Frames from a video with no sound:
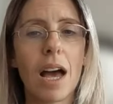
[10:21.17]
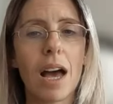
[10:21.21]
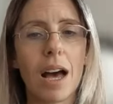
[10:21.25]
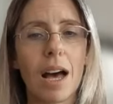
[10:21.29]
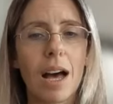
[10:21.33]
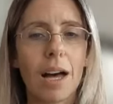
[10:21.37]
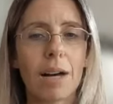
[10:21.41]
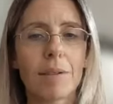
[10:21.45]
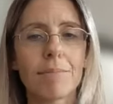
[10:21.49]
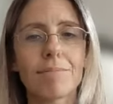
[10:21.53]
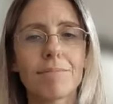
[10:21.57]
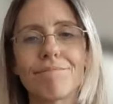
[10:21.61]

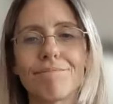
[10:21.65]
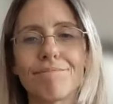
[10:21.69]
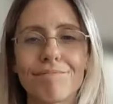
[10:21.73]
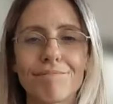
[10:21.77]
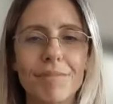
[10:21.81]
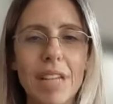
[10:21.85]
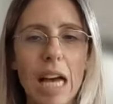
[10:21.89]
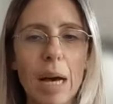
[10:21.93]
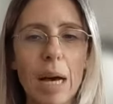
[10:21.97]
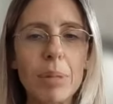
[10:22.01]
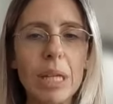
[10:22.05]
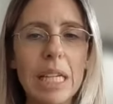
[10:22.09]

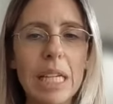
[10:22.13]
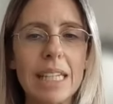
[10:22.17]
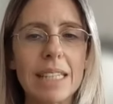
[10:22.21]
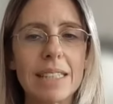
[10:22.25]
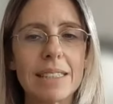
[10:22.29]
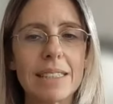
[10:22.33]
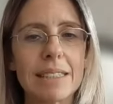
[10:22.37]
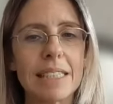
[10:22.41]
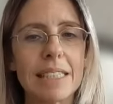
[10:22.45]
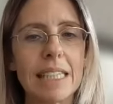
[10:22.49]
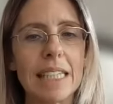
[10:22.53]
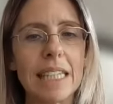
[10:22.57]

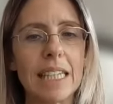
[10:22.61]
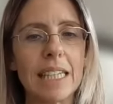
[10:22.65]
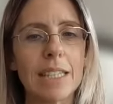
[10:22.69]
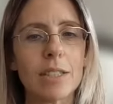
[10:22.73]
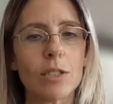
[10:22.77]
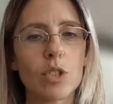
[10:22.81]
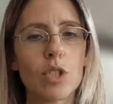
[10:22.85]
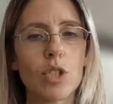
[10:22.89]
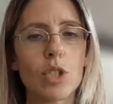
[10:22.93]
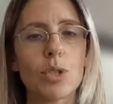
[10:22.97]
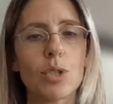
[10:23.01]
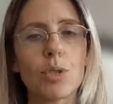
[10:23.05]

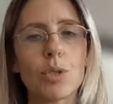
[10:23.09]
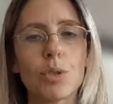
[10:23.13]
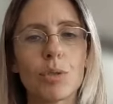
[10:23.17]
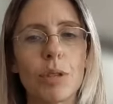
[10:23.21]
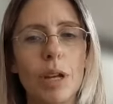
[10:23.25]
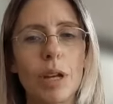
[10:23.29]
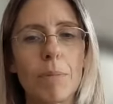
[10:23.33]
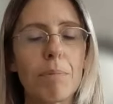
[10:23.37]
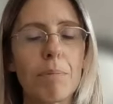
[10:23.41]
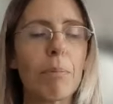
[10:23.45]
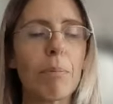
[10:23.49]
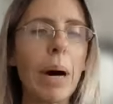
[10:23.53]
ability
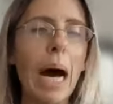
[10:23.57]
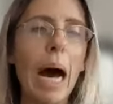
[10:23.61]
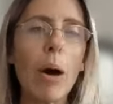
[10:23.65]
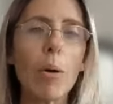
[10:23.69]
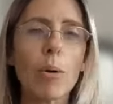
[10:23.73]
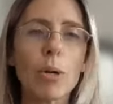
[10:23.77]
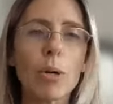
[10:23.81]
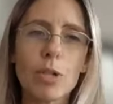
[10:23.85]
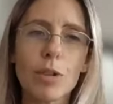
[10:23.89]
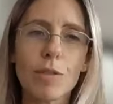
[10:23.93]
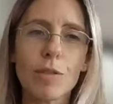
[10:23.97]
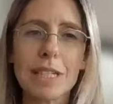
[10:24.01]
to their
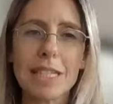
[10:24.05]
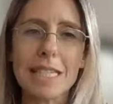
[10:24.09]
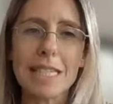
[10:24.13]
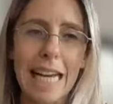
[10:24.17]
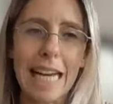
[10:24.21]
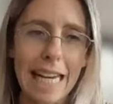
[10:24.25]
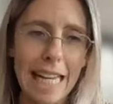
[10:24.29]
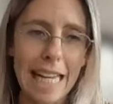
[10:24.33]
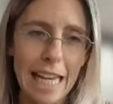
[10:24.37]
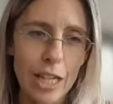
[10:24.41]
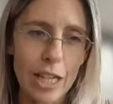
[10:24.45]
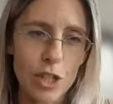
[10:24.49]
powers of
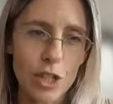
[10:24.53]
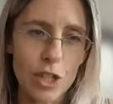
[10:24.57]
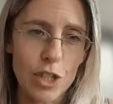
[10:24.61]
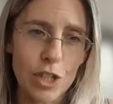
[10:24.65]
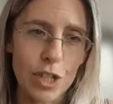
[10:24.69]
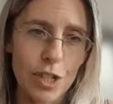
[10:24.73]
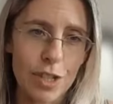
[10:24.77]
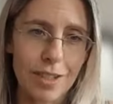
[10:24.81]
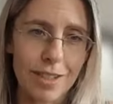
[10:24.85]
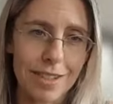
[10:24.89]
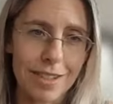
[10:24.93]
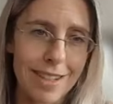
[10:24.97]

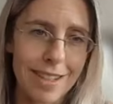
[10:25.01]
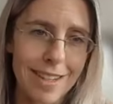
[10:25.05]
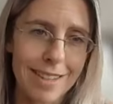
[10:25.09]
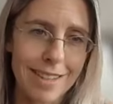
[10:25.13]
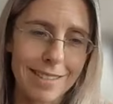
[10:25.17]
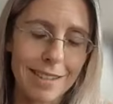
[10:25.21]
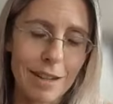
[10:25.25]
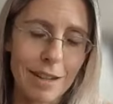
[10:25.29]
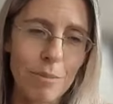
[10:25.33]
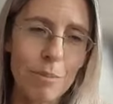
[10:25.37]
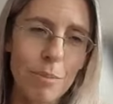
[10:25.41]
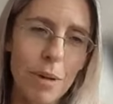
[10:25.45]

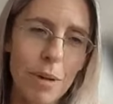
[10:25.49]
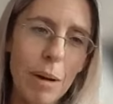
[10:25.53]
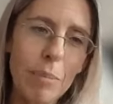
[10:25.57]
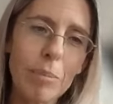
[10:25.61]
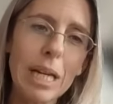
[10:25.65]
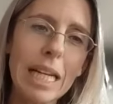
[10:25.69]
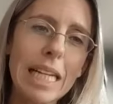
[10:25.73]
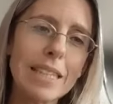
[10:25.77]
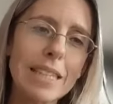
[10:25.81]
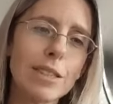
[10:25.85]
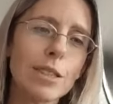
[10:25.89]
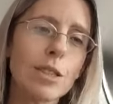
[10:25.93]
escalation, their
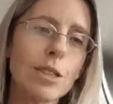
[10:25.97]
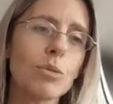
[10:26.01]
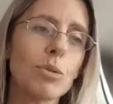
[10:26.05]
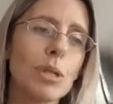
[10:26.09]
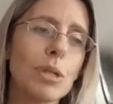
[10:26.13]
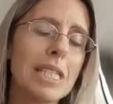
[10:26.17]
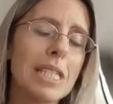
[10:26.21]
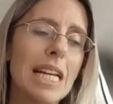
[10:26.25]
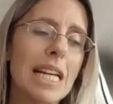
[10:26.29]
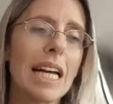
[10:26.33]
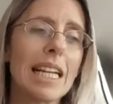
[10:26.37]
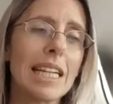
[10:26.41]
ability
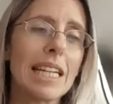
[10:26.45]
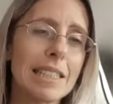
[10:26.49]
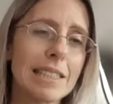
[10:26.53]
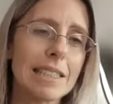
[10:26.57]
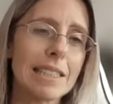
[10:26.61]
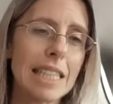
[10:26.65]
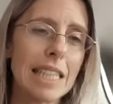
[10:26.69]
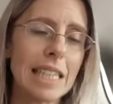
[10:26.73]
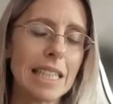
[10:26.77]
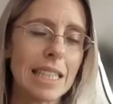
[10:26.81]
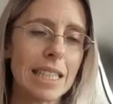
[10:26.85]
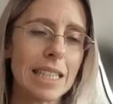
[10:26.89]
to
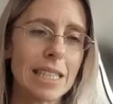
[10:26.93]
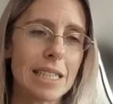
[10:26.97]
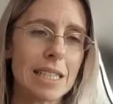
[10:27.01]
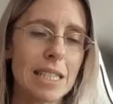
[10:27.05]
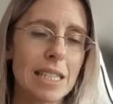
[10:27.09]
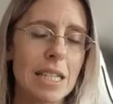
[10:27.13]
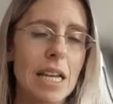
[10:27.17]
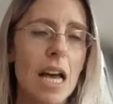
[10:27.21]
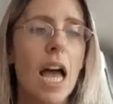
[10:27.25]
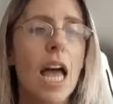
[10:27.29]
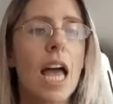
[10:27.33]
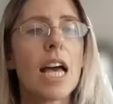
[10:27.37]
escalate
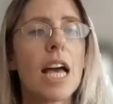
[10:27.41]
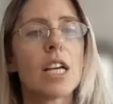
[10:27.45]
tickets.